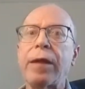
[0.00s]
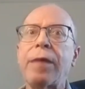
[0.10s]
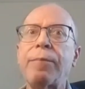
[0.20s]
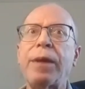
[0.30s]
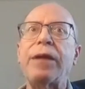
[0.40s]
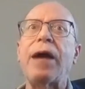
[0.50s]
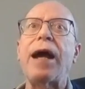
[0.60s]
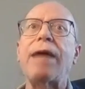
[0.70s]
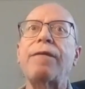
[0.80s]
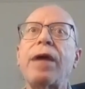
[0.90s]
but you
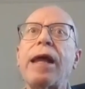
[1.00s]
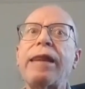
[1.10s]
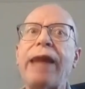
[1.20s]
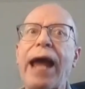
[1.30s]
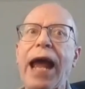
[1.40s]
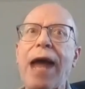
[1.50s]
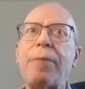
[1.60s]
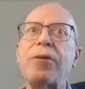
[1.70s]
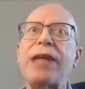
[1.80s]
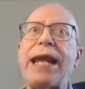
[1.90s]
have the
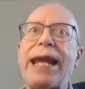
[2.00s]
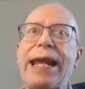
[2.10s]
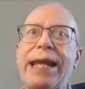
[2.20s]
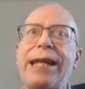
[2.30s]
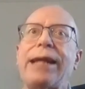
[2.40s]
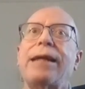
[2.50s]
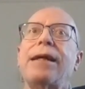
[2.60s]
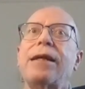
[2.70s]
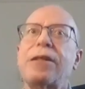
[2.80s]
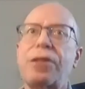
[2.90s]
hammers
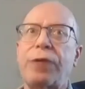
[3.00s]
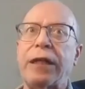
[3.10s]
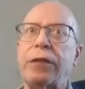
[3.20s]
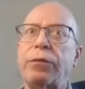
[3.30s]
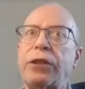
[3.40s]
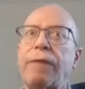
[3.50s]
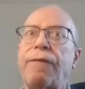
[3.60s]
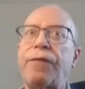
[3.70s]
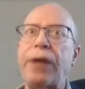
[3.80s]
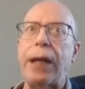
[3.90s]
hitting strings, which are
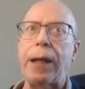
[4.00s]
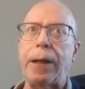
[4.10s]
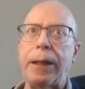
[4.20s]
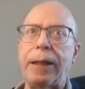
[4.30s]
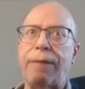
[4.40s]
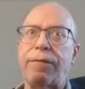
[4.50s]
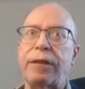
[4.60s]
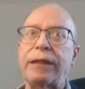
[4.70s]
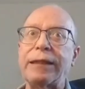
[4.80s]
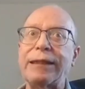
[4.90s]
very
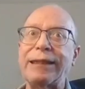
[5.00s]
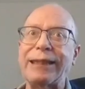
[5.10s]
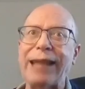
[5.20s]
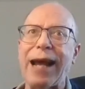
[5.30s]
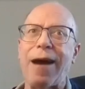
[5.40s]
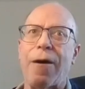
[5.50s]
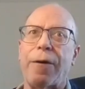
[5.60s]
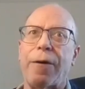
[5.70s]
different sound,